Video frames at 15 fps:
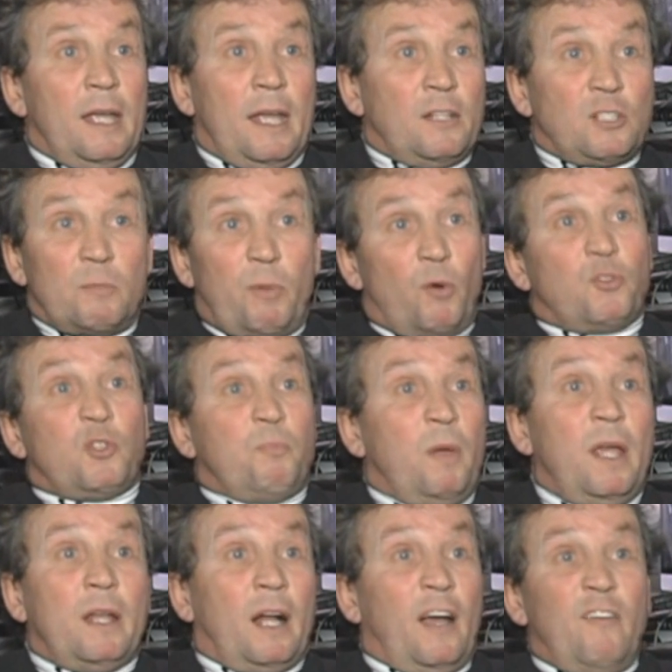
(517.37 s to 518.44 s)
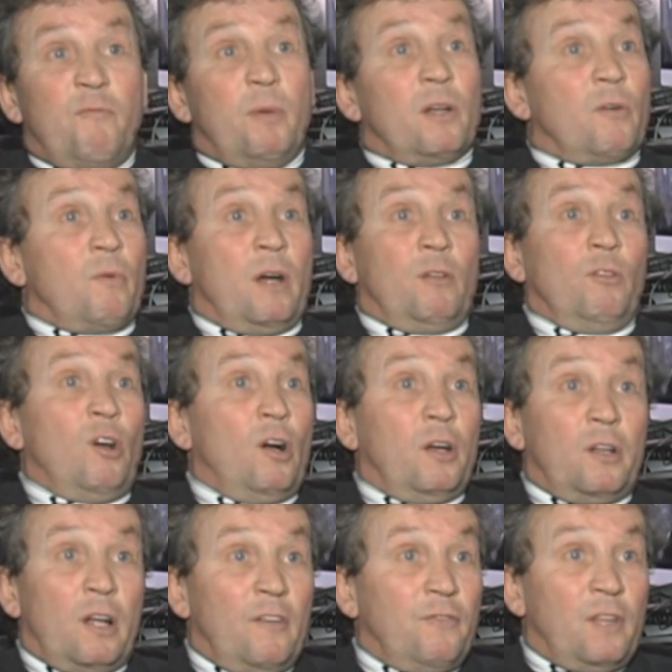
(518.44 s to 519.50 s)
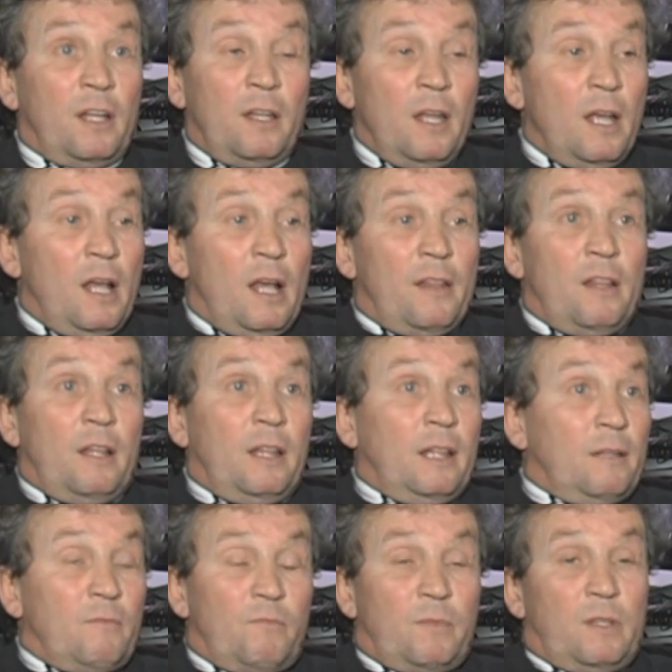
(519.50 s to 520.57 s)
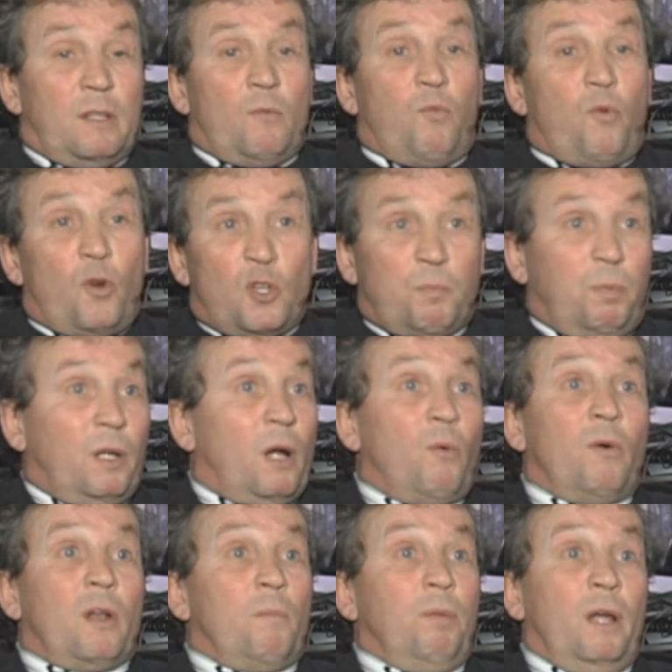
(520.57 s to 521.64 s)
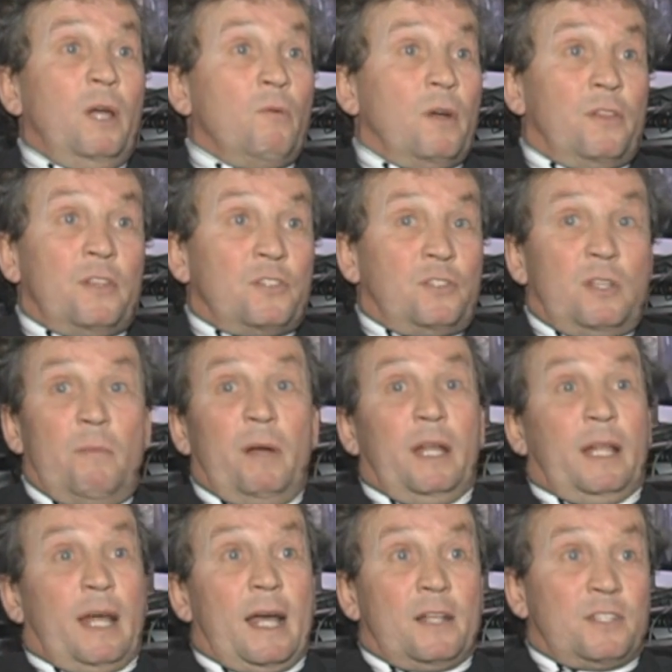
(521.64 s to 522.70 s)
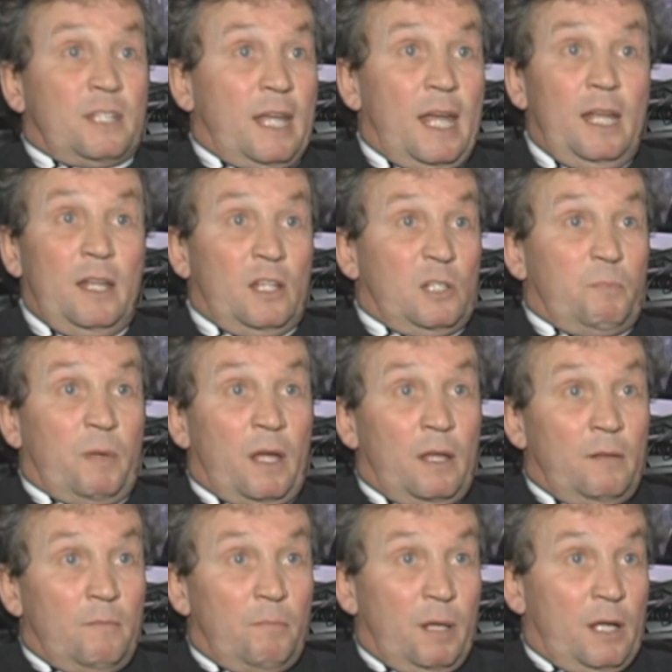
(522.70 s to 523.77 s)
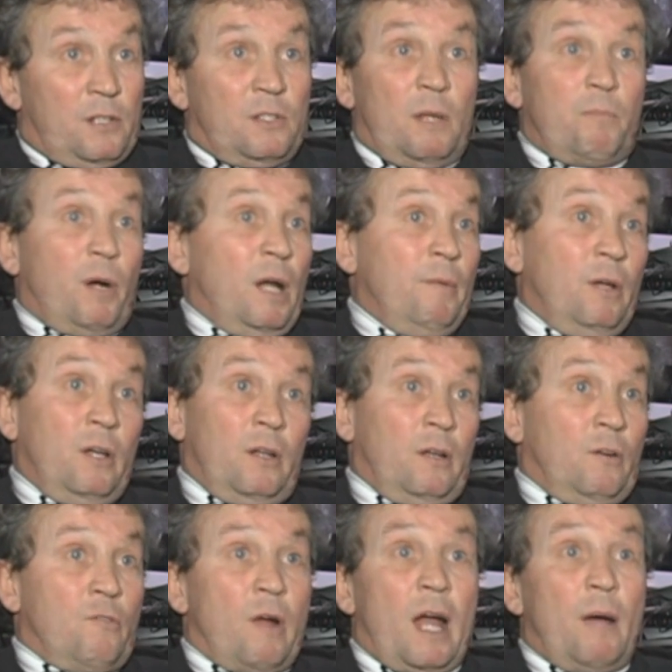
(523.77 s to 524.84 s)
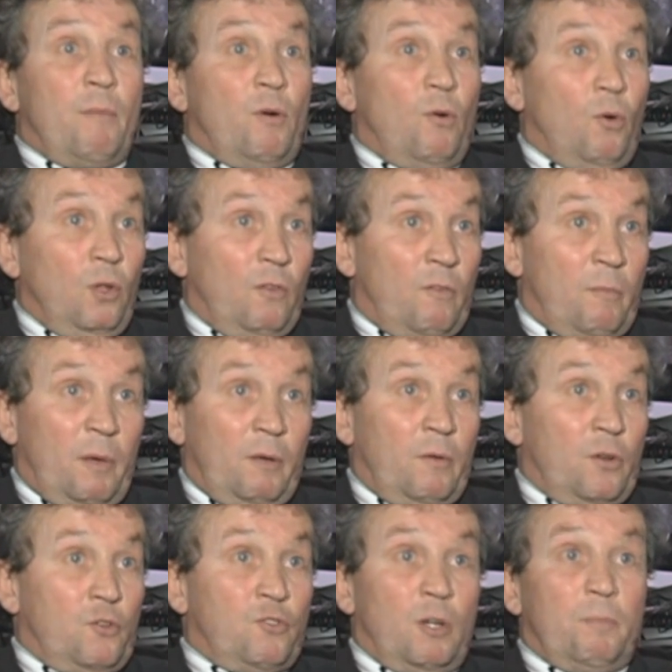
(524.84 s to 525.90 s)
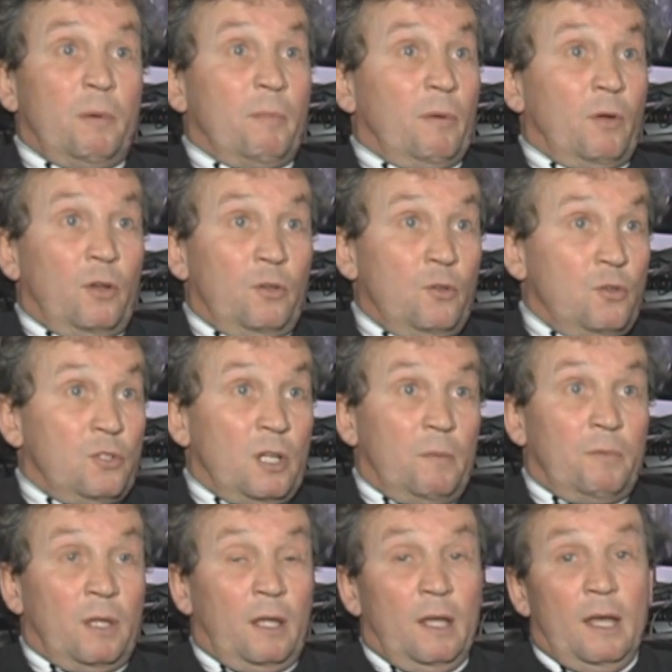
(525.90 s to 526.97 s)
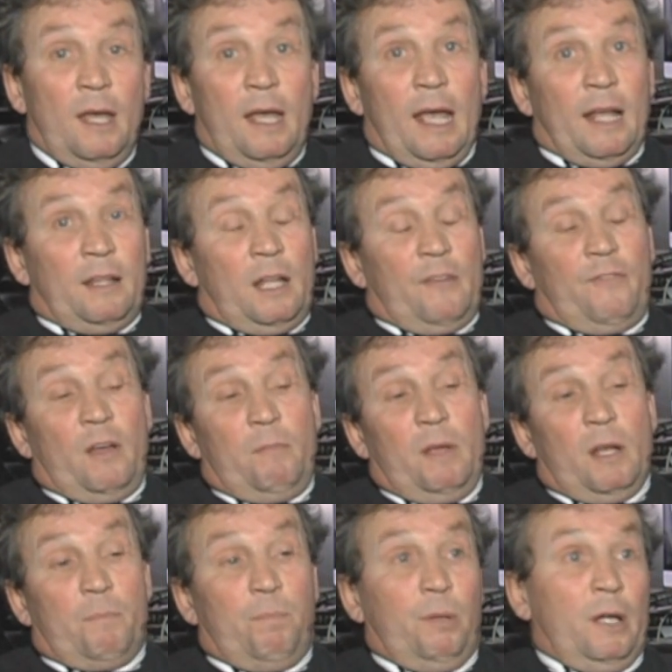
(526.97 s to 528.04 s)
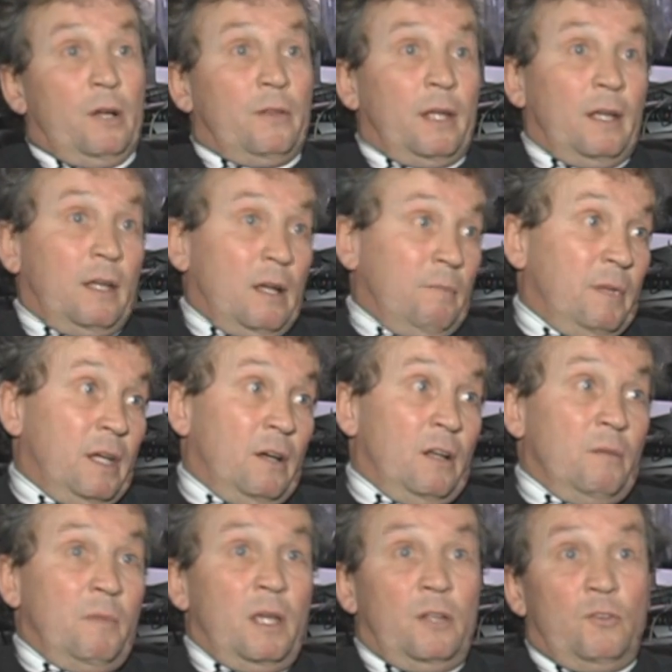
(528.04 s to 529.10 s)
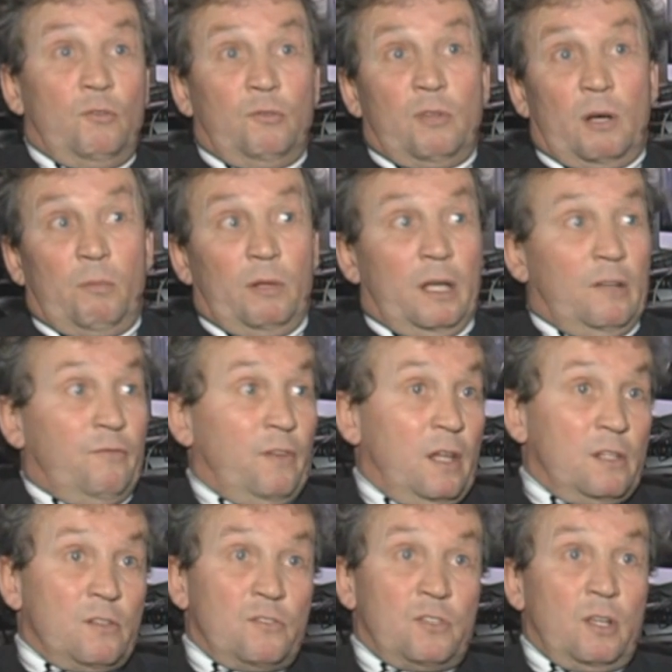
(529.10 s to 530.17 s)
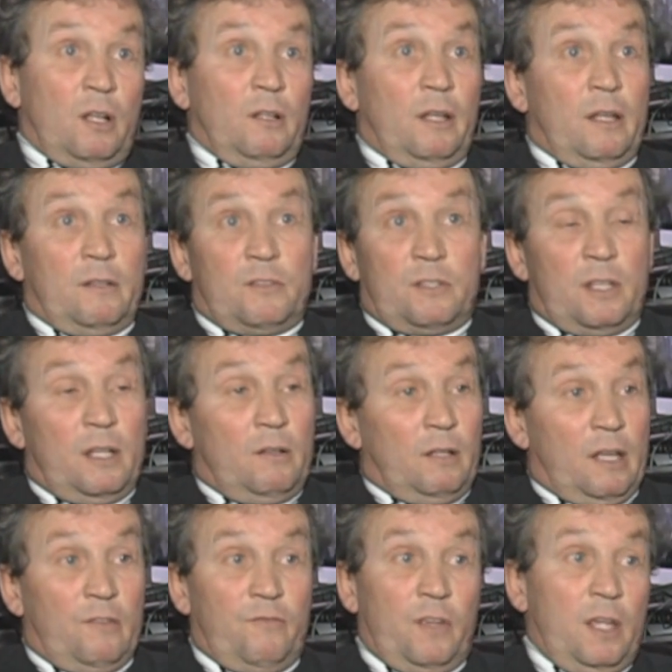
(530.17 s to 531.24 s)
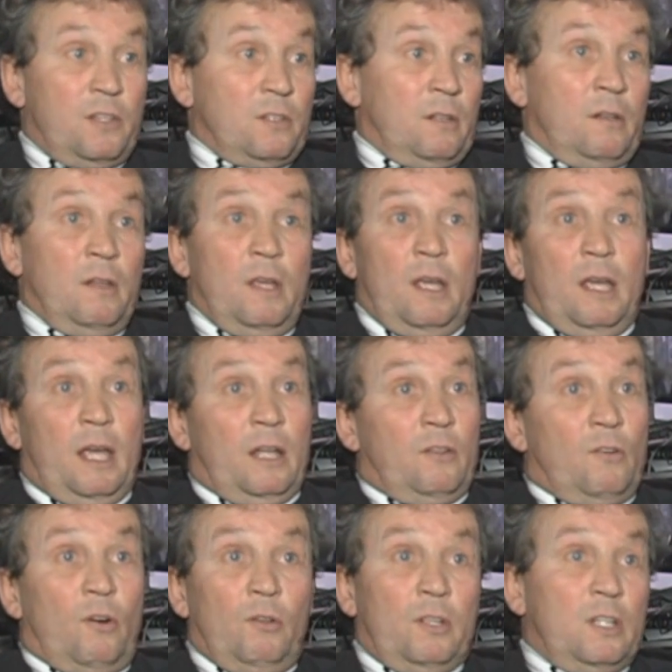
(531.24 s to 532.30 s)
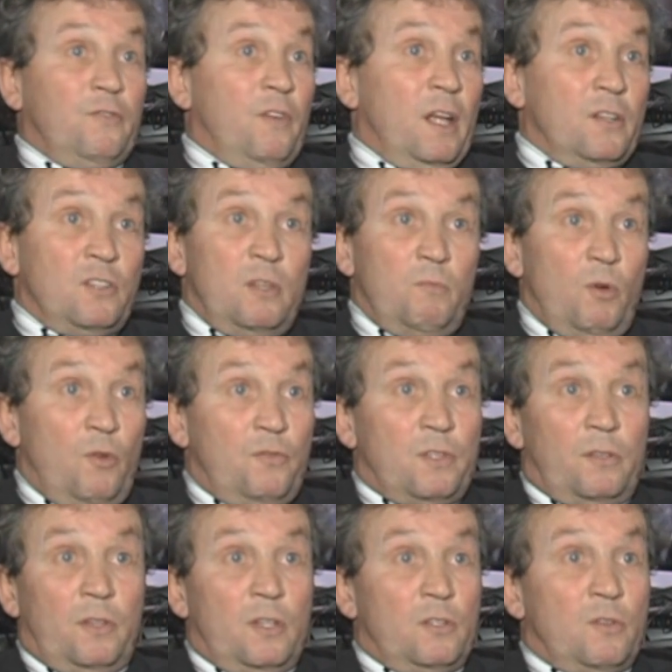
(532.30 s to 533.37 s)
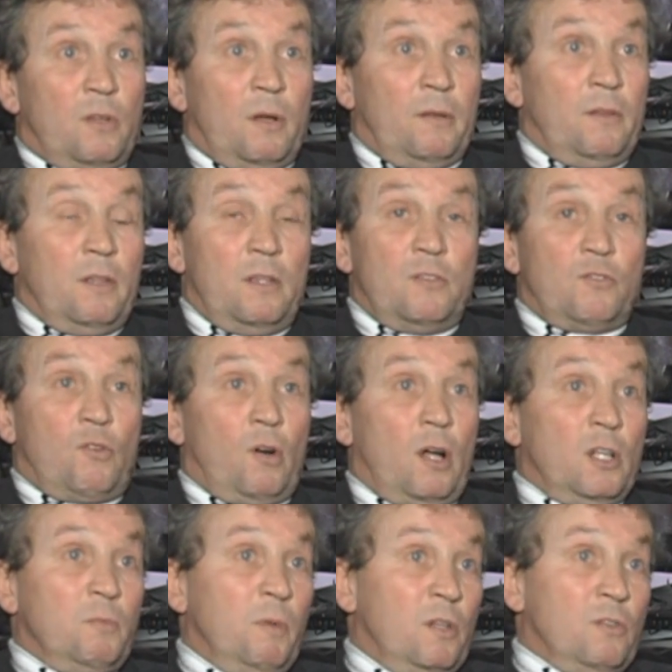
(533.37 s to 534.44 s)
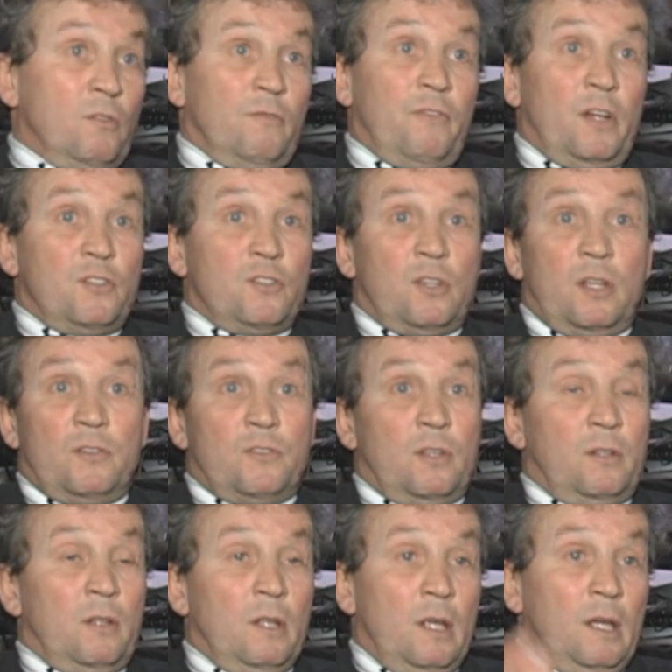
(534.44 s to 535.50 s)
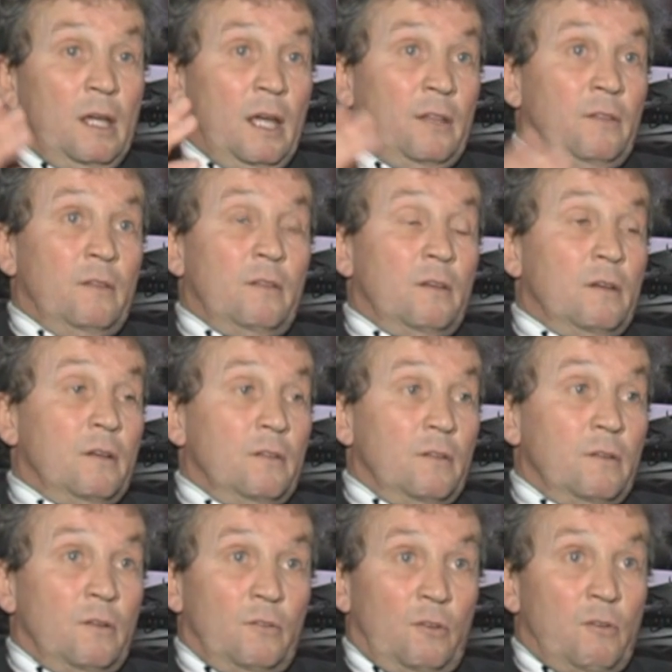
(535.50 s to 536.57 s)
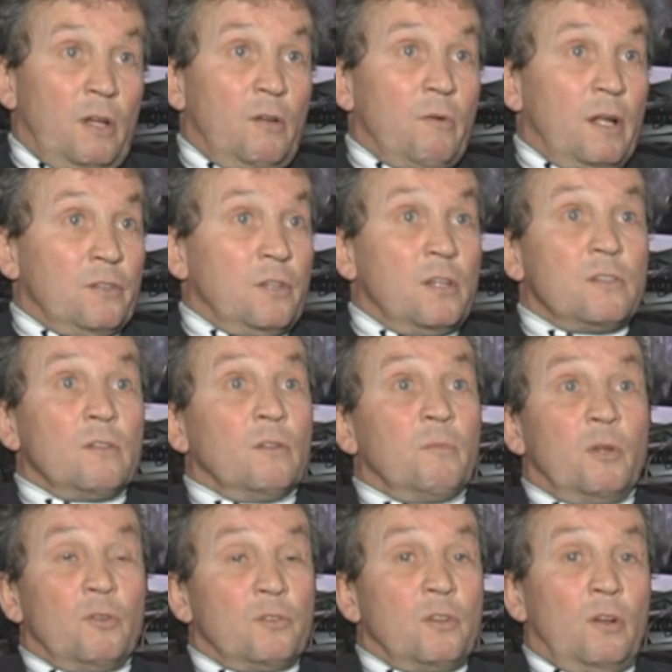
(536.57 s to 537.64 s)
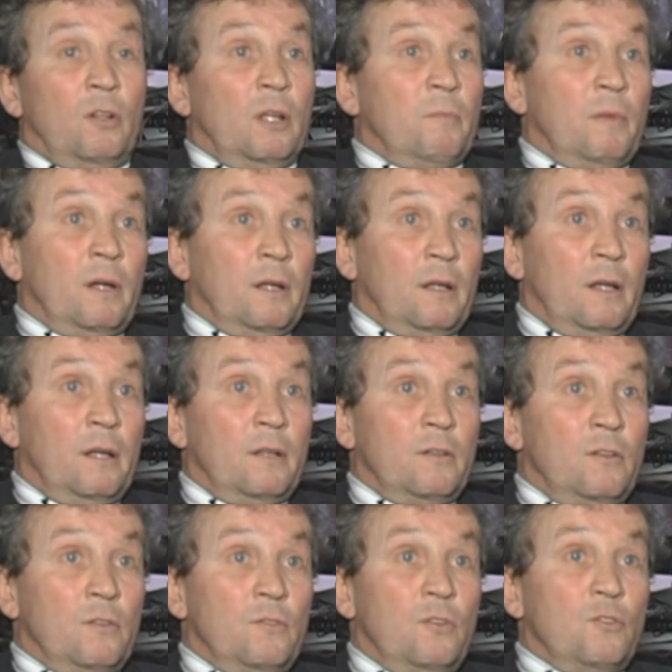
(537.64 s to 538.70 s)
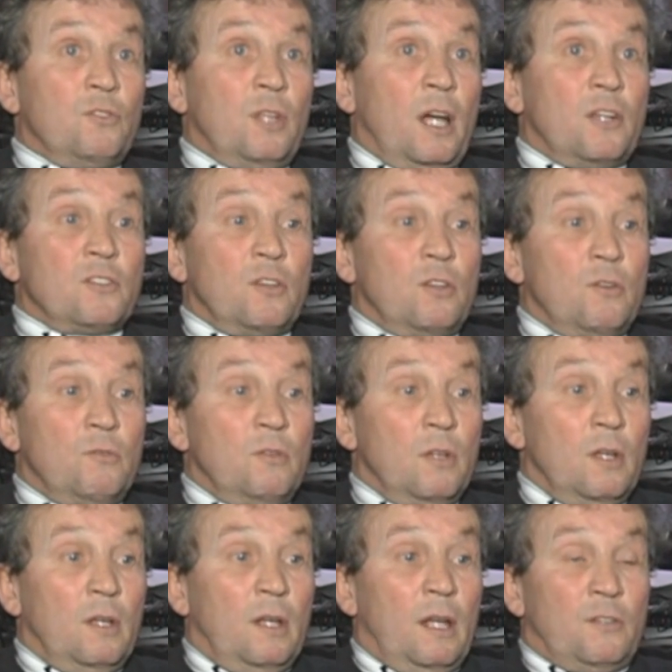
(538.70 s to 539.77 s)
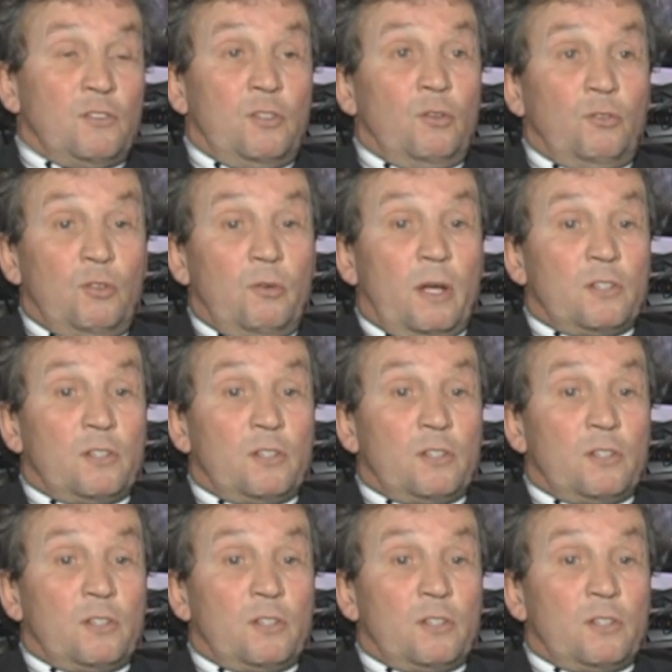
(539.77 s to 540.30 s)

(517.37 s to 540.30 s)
It's about speed. I've been around long enough that the worst player I want to play with is somebody that has skating speed, because I'm probably going to grab a hold of him. I'm going to trip him. I'm going to do something. And then if I meet a player that can come down on me and do double head fakes and single head fakes and all these fancy moves that these Crosbys and Ovechkins and the great Gretzkys and Lemieux and all them used to execute and still do